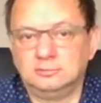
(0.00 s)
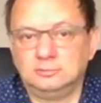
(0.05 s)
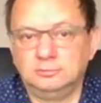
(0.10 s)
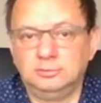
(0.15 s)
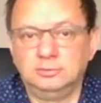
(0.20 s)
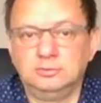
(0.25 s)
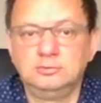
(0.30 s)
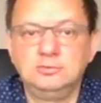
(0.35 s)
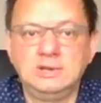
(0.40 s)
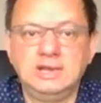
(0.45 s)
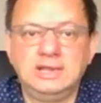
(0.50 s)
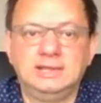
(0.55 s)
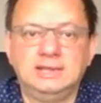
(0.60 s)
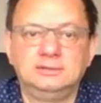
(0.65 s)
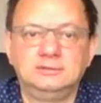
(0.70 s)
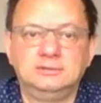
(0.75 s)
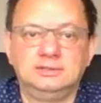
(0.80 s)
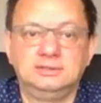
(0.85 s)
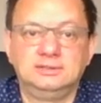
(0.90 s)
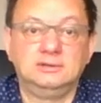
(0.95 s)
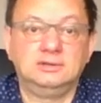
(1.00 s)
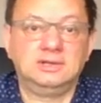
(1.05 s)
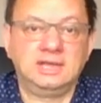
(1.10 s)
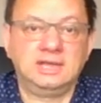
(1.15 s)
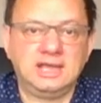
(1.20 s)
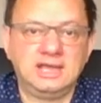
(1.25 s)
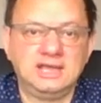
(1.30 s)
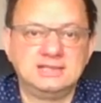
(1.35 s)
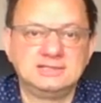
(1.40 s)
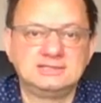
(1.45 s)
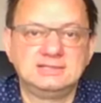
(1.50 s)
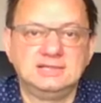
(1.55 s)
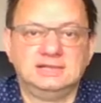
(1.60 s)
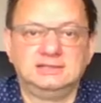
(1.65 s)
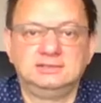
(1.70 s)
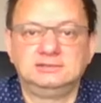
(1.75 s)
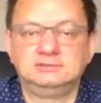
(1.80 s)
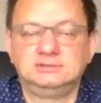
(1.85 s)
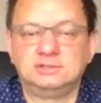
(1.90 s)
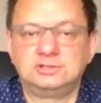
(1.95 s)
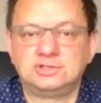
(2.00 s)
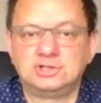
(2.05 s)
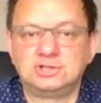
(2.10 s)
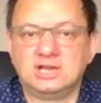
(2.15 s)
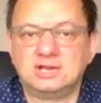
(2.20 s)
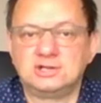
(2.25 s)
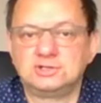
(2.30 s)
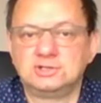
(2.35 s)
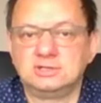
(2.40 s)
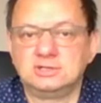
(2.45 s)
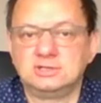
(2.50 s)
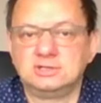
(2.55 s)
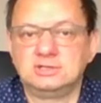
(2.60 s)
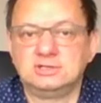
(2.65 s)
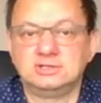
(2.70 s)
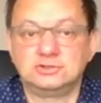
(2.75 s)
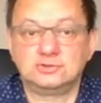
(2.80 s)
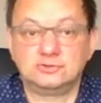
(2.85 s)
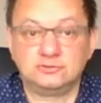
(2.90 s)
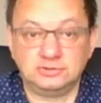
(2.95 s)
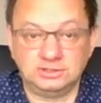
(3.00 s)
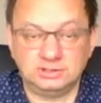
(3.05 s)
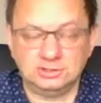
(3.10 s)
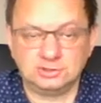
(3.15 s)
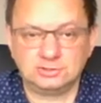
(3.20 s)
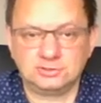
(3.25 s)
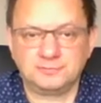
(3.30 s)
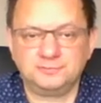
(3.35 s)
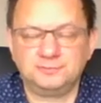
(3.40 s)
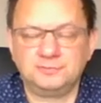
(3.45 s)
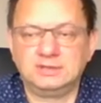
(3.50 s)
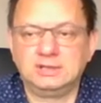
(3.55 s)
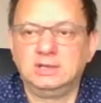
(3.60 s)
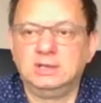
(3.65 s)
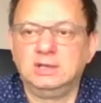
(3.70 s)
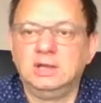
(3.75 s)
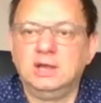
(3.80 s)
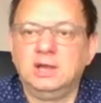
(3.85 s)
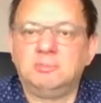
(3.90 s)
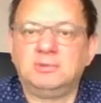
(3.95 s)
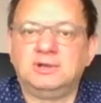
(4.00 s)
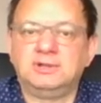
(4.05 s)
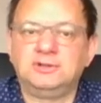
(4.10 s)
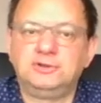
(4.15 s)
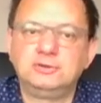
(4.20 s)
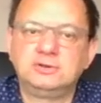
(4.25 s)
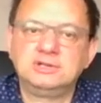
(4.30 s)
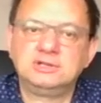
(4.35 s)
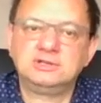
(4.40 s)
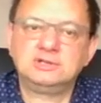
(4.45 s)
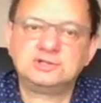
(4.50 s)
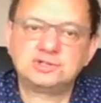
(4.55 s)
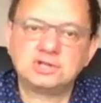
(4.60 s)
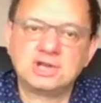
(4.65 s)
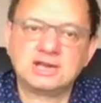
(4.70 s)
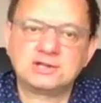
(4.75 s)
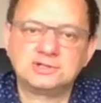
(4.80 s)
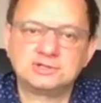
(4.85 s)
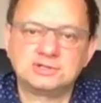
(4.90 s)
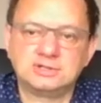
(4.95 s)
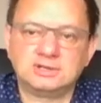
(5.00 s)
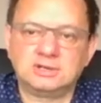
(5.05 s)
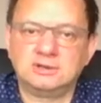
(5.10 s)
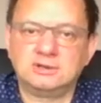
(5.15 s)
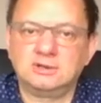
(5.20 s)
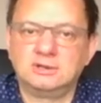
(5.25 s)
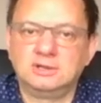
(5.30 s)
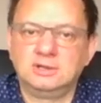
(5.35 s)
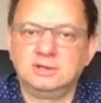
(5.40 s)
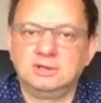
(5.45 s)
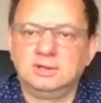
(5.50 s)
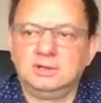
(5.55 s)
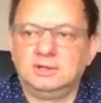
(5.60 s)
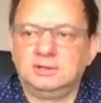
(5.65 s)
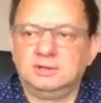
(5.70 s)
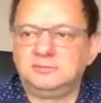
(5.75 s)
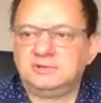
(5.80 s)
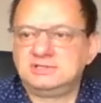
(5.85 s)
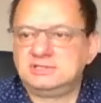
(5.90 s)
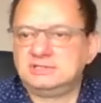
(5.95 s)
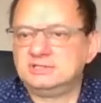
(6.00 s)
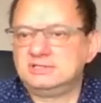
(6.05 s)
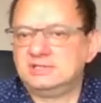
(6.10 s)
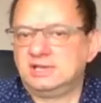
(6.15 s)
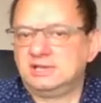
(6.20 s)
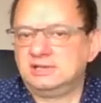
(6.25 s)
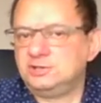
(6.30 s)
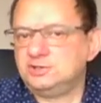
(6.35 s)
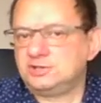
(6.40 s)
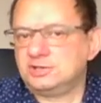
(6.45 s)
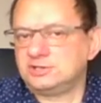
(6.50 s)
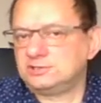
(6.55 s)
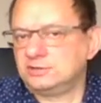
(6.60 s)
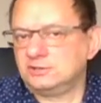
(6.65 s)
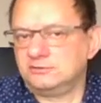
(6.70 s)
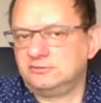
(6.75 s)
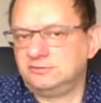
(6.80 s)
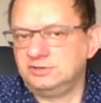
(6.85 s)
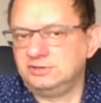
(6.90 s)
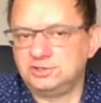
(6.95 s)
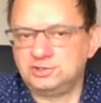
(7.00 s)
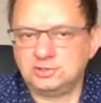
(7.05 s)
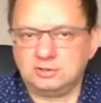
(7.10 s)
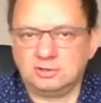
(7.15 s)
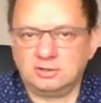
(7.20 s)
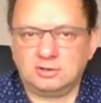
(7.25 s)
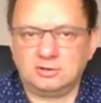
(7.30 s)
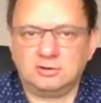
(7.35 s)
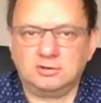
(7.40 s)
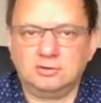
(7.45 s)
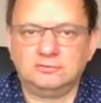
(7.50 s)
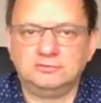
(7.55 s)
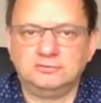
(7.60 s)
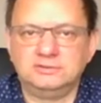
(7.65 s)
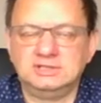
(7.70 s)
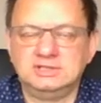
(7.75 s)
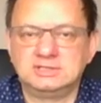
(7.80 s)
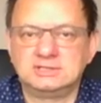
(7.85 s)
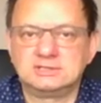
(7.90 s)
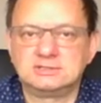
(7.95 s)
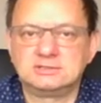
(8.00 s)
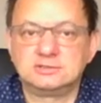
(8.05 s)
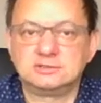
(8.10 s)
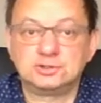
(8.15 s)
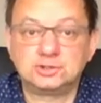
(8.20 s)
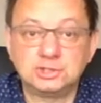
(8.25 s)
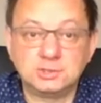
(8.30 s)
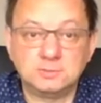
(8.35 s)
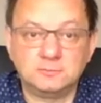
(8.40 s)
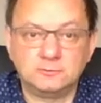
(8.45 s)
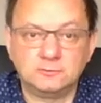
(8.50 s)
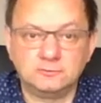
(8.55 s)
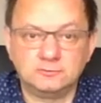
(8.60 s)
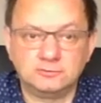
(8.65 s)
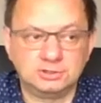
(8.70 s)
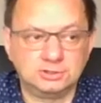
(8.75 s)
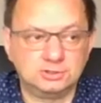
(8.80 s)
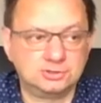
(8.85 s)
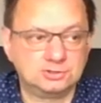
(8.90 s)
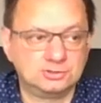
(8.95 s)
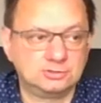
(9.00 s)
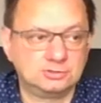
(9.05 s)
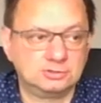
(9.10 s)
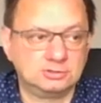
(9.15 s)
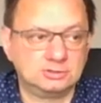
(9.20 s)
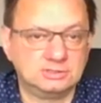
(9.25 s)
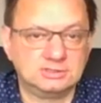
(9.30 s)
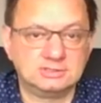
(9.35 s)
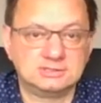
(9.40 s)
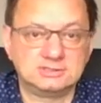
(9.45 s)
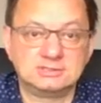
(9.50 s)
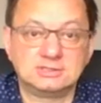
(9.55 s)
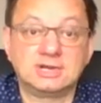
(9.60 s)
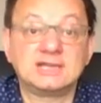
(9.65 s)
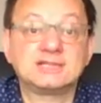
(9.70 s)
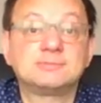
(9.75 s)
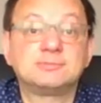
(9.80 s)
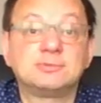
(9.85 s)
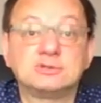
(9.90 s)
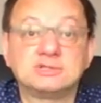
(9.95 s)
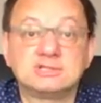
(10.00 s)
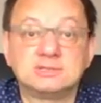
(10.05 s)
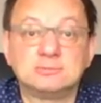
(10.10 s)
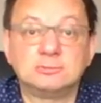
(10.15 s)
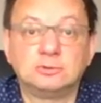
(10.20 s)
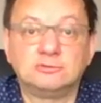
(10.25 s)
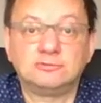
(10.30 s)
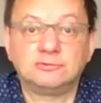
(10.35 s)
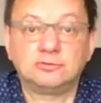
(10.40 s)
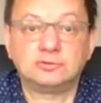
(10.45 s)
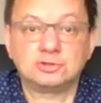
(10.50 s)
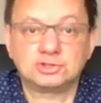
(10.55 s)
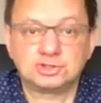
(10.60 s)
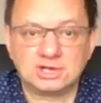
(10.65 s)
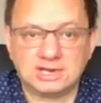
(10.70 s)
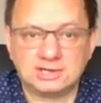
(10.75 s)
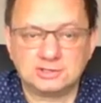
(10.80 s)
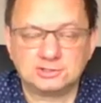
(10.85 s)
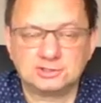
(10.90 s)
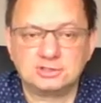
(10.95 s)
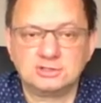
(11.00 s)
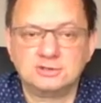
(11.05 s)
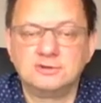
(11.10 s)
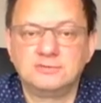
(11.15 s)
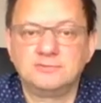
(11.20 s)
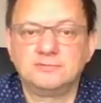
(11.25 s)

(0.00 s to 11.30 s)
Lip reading: blue LED indicates that the charging is finished. But during charging, this is an interesting feature of this chip which is responsible for charging,